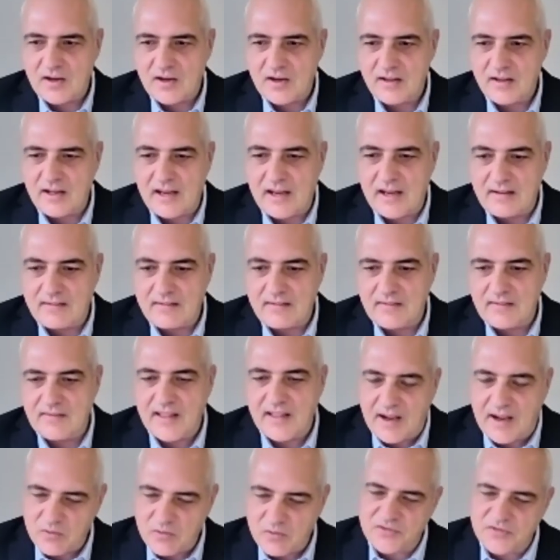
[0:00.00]
And
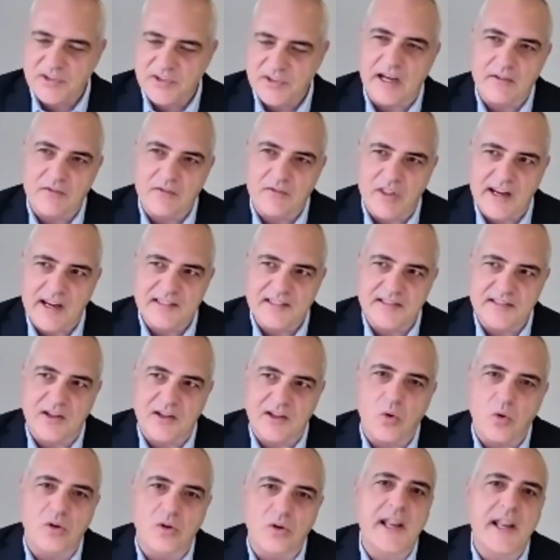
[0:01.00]
that was kind of, I guess, the
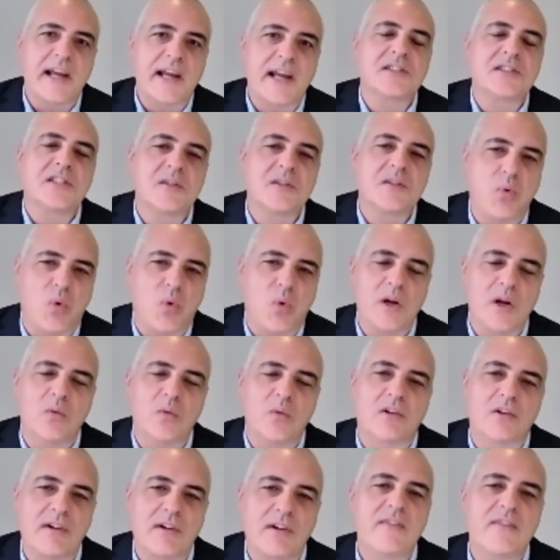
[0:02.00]
whole nexus point
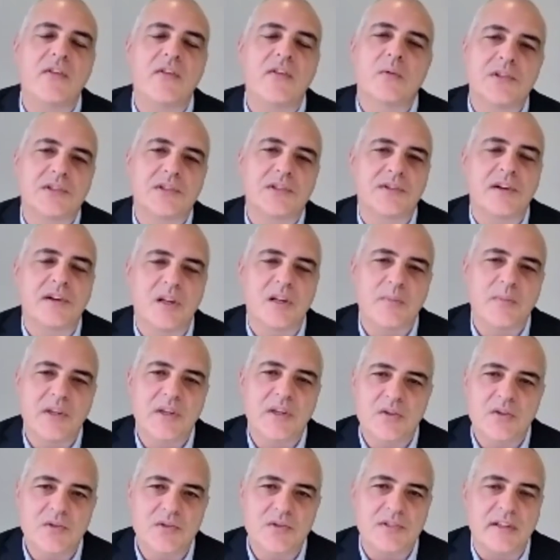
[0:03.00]
where graphite was starting to be
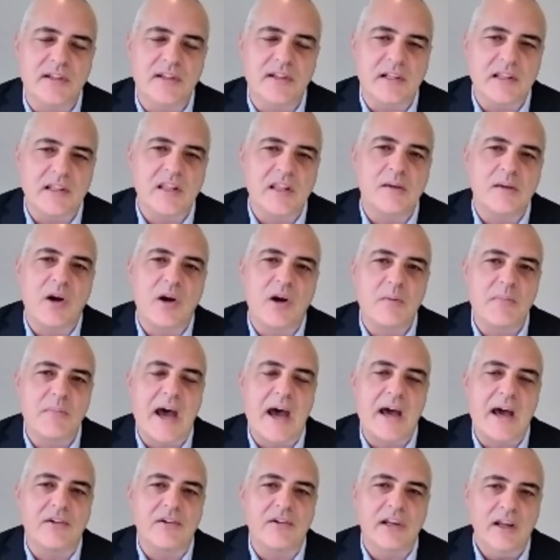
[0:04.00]
used in the lithium-ion
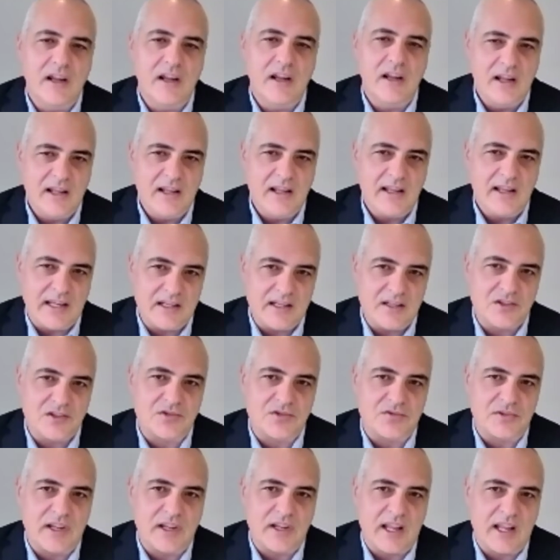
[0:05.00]
battery
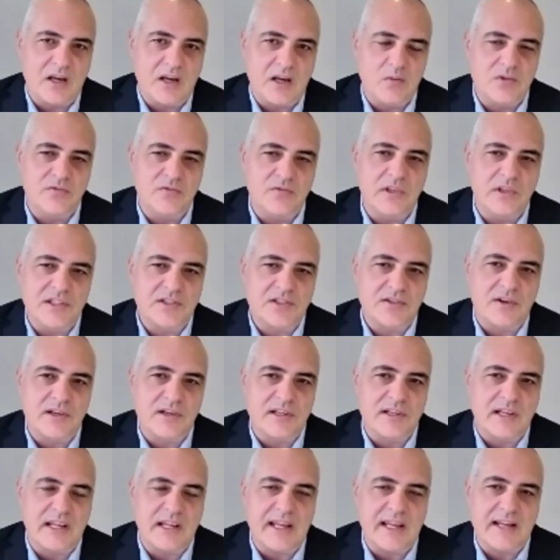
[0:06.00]
industry, and it was really
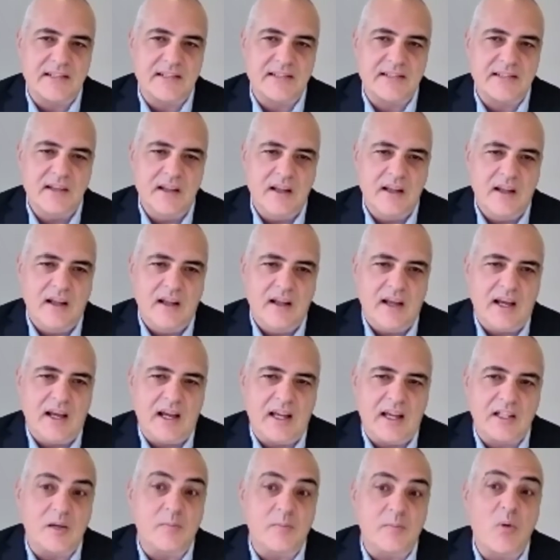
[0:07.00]
starting to get
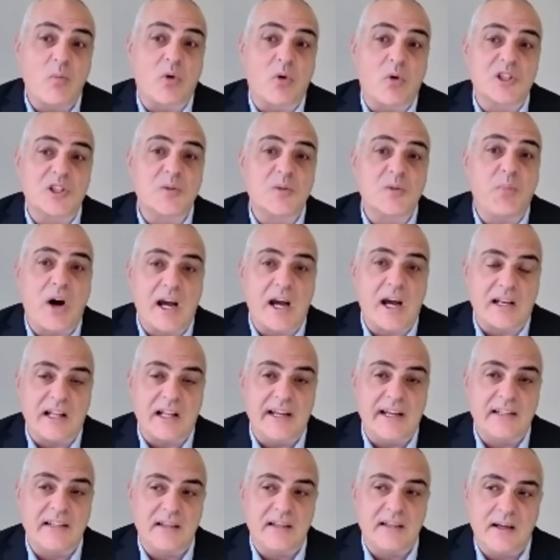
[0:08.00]
a little bit more
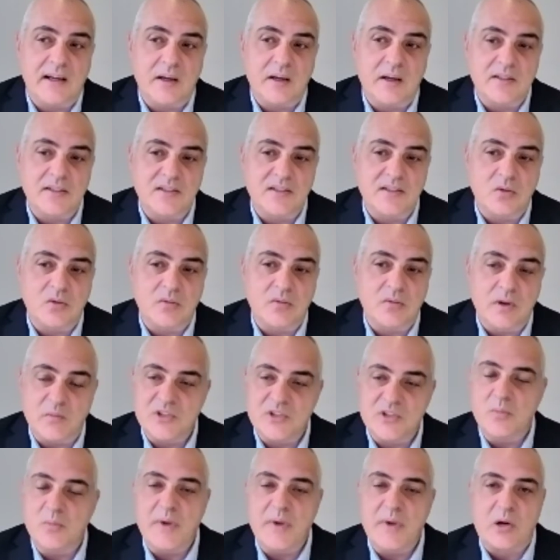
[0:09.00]
spotlight. So it
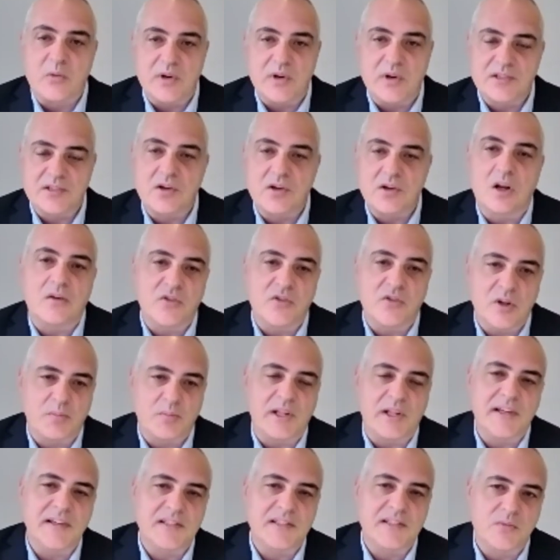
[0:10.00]
was ubiquitous all over the
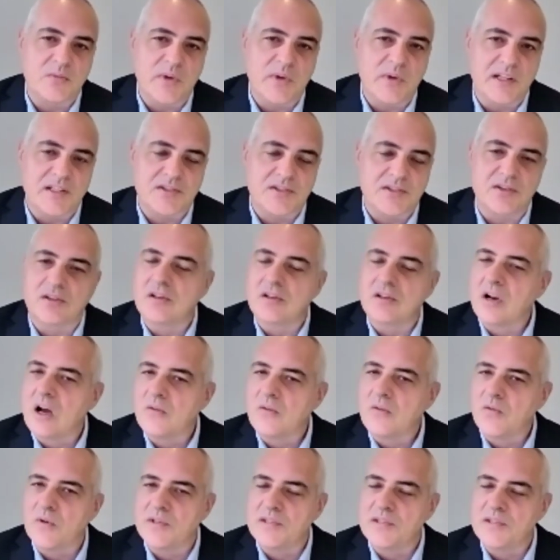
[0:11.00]
place. So we had started
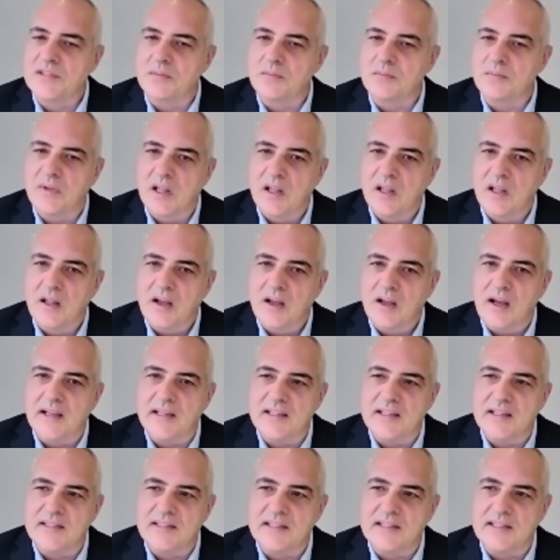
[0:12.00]
off with some, I
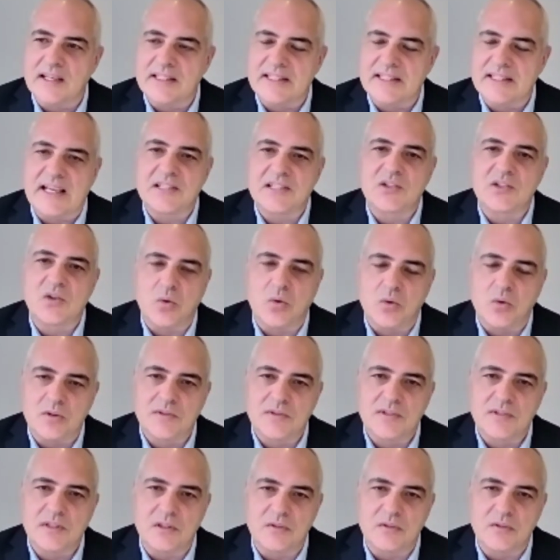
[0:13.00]
guess, test
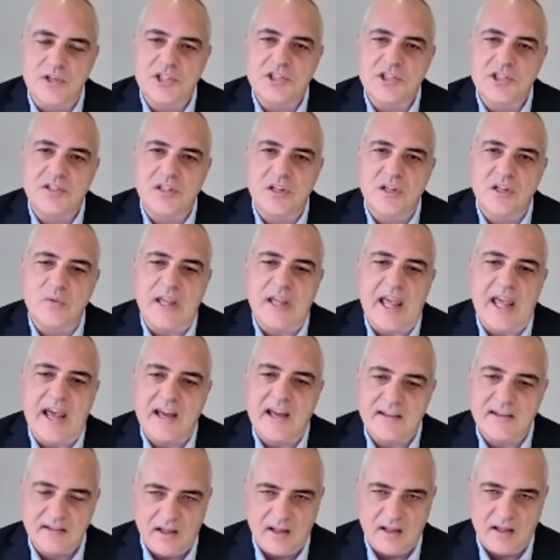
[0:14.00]
holes in the region that we
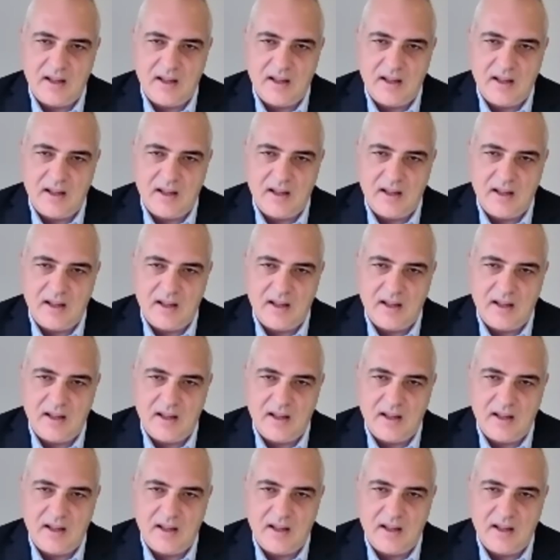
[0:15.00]
had,